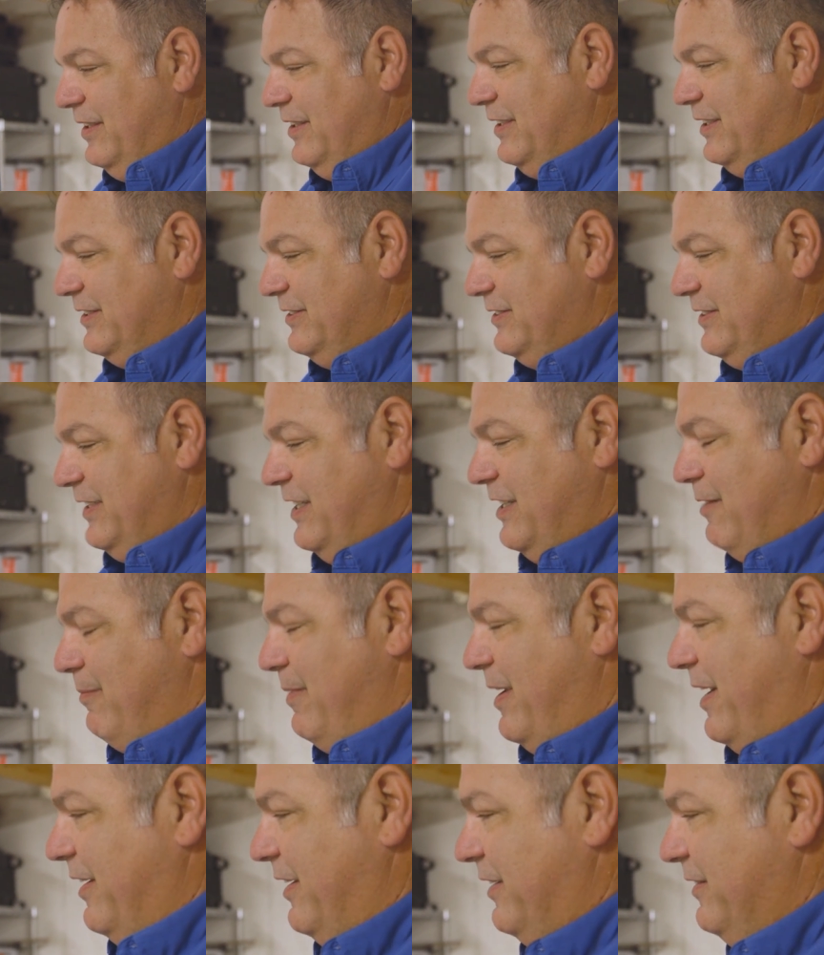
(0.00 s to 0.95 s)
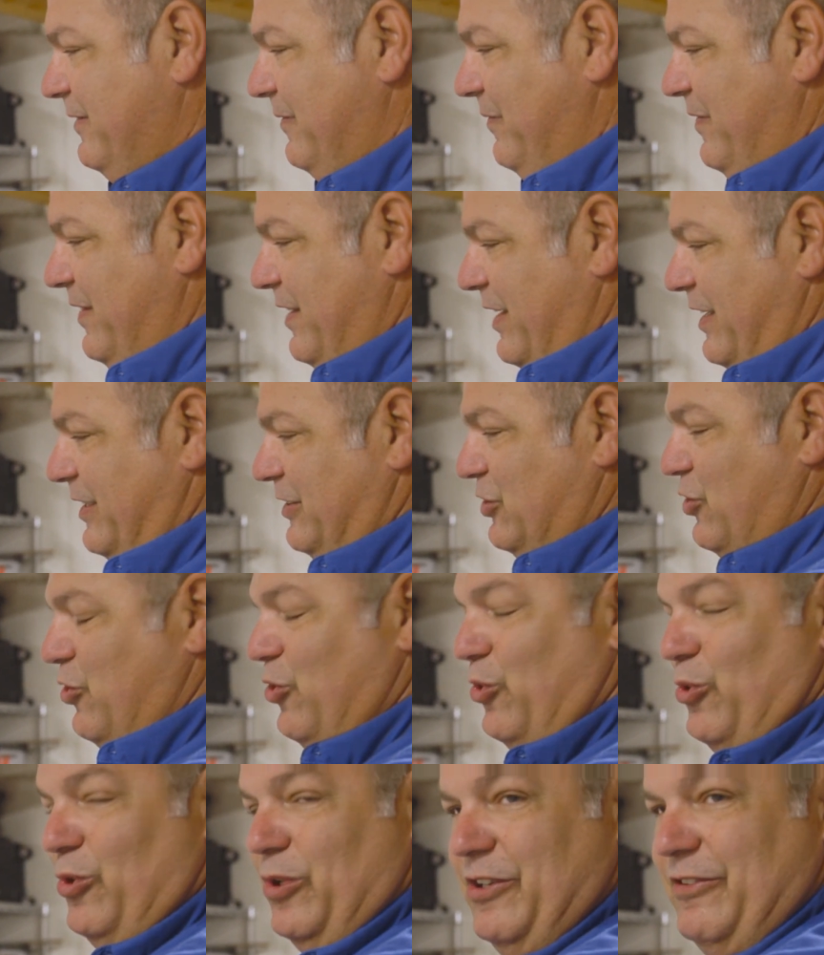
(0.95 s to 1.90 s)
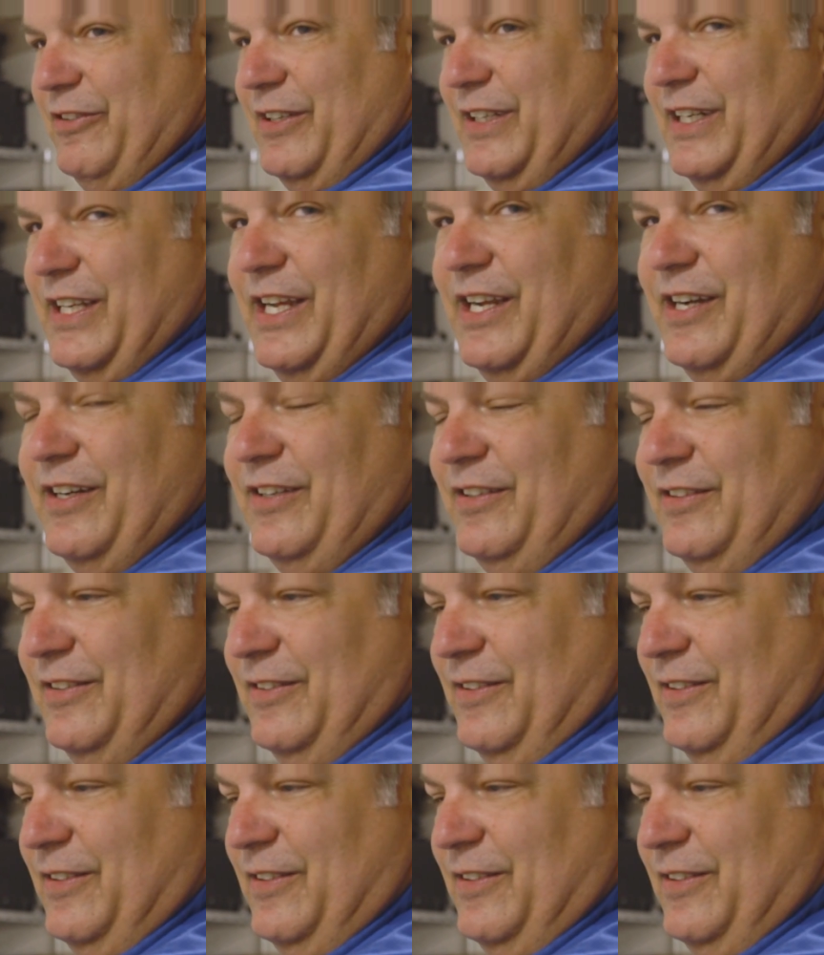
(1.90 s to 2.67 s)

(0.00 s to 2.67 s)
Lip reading: Because think about it, it's cooler in here,